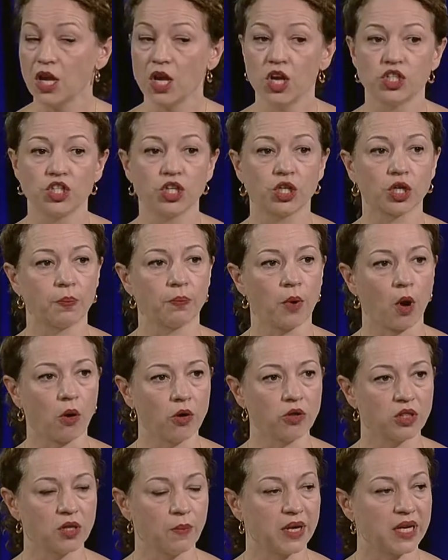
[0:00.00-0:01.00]
she could have
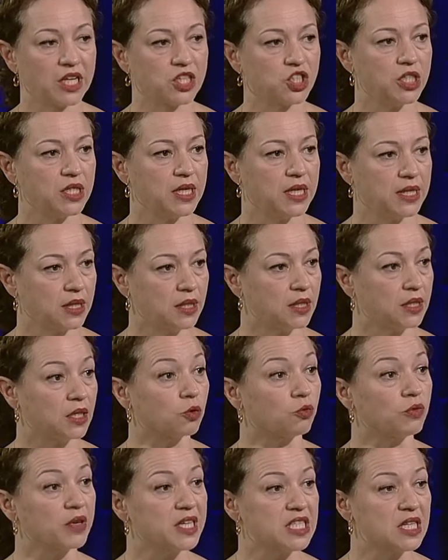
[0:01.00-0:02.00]
borrowed the money she needed at a
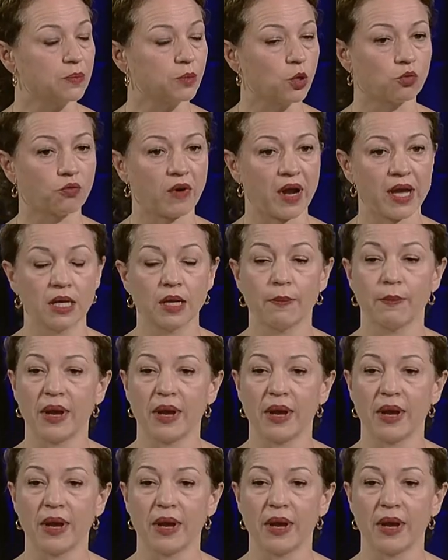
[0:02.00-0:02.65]
reasonable rate,